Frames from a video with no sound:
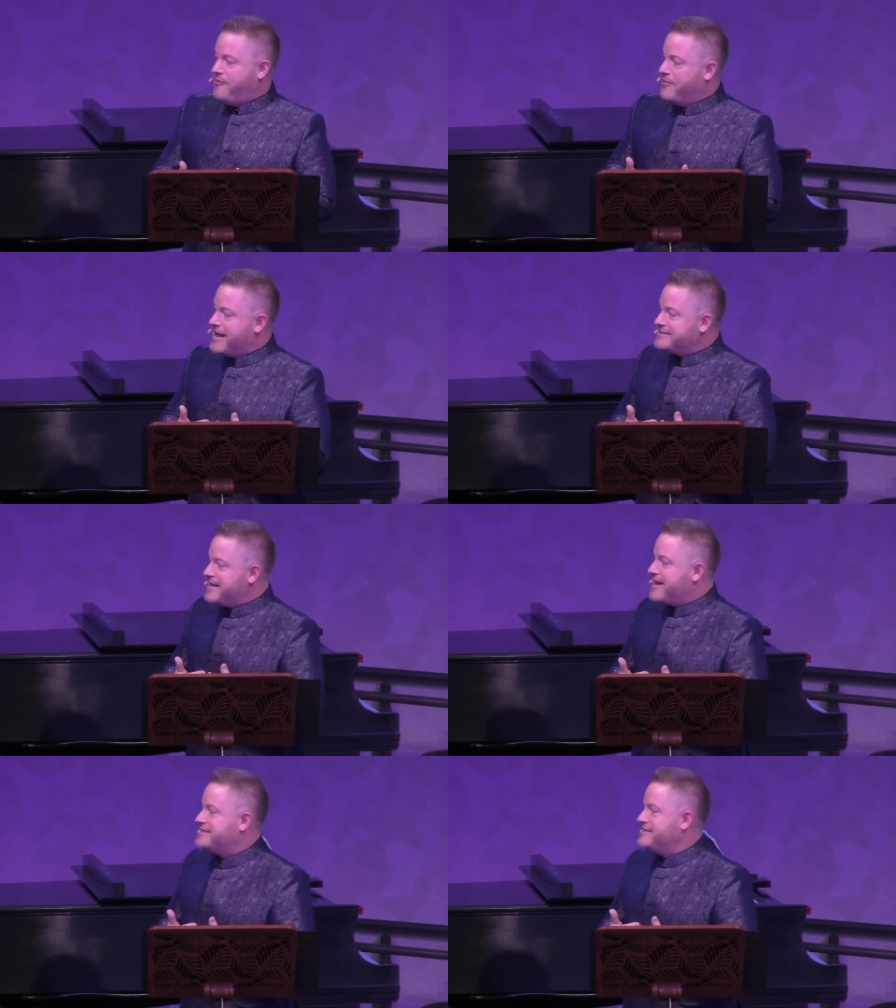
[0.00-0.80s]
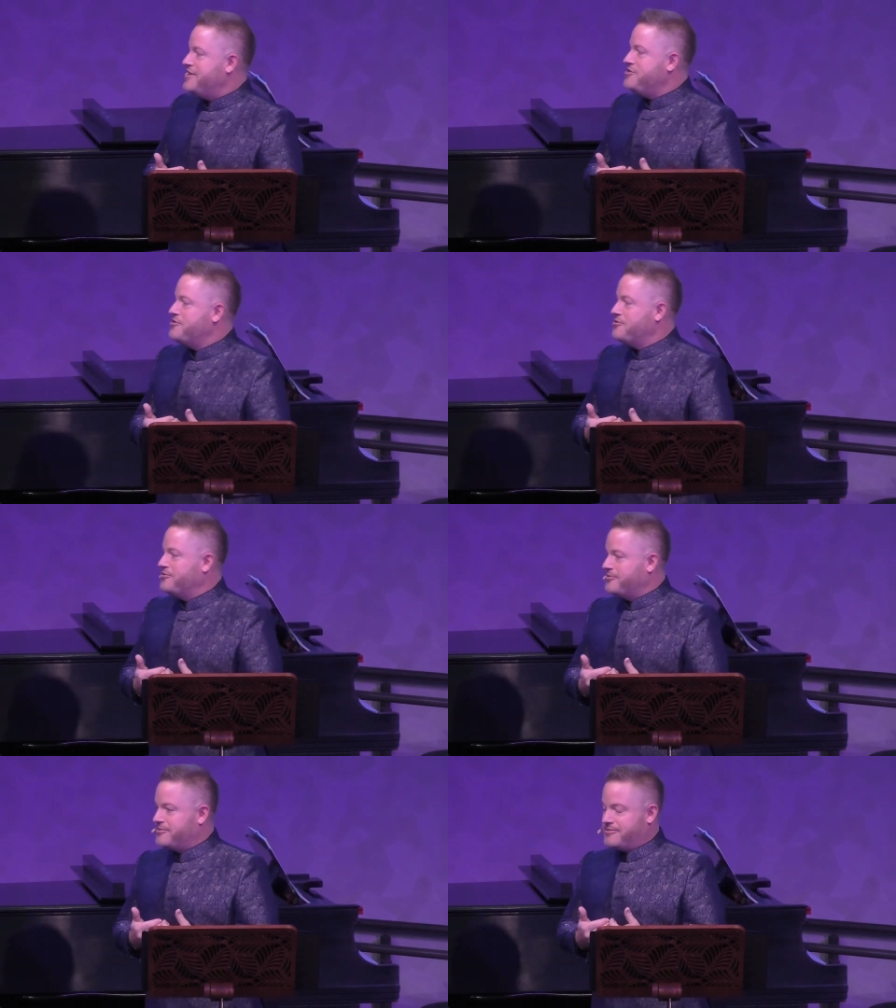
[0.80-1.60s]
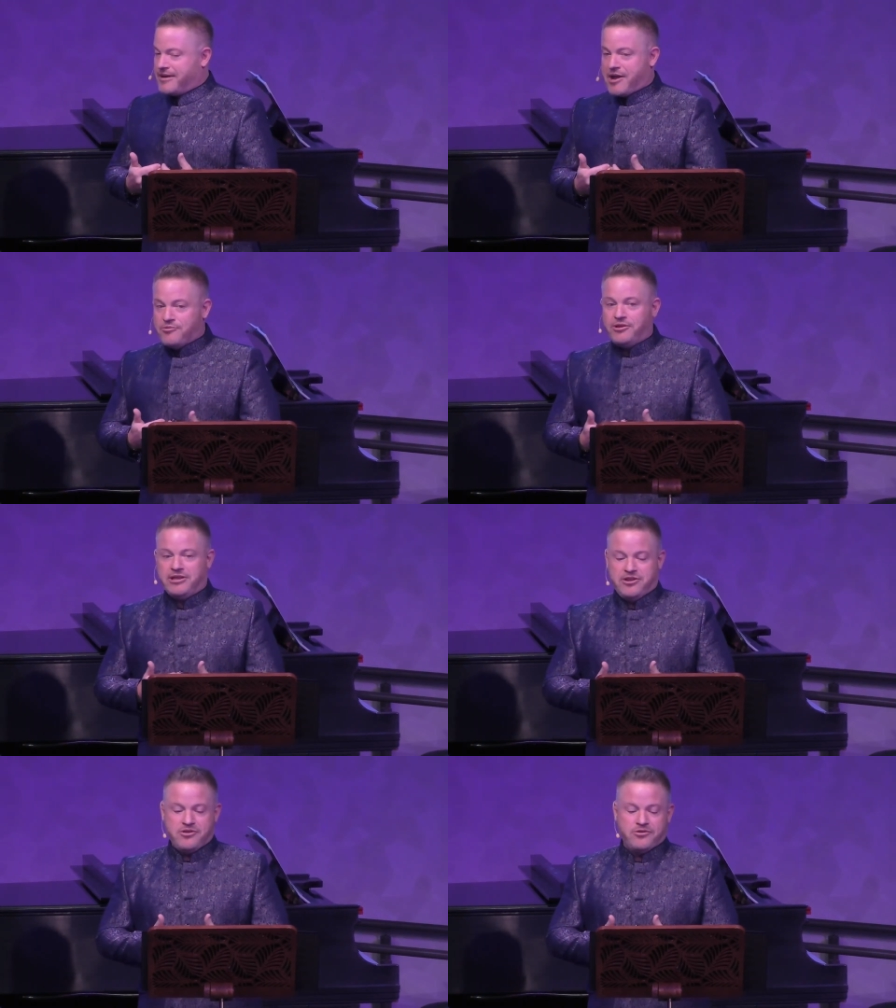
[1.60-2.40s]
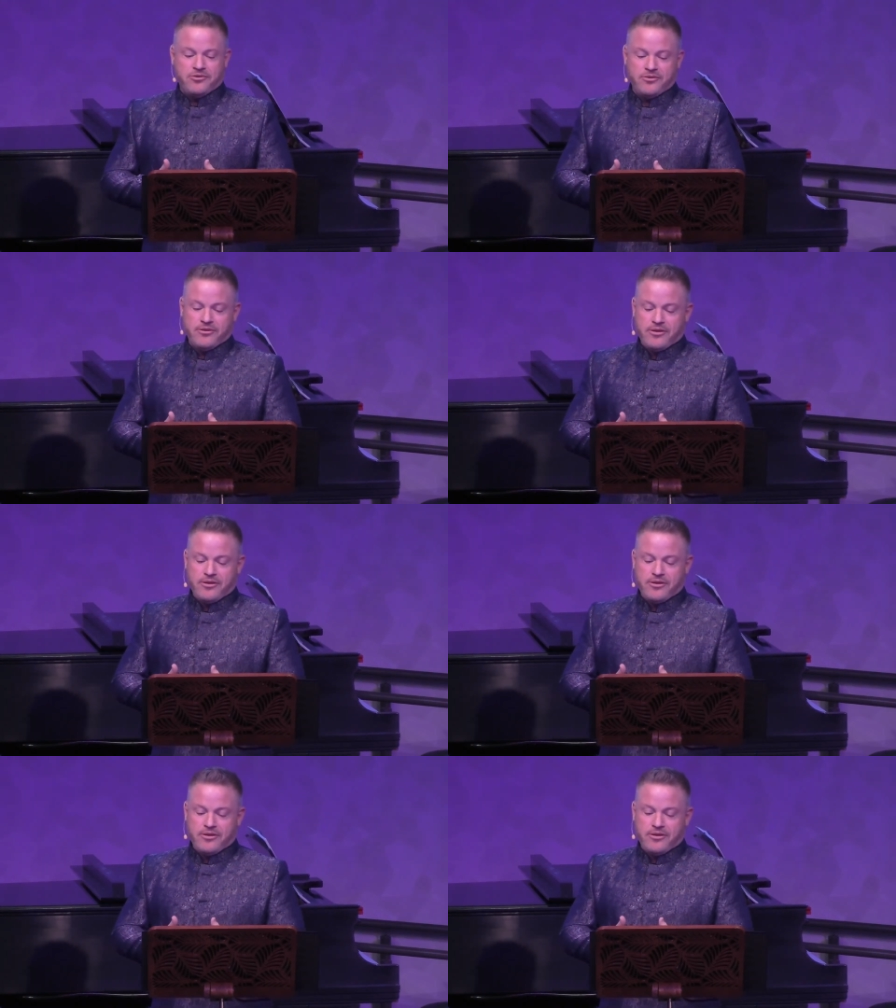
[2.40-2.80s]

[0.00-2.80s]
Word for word: When I say I see you, I really do.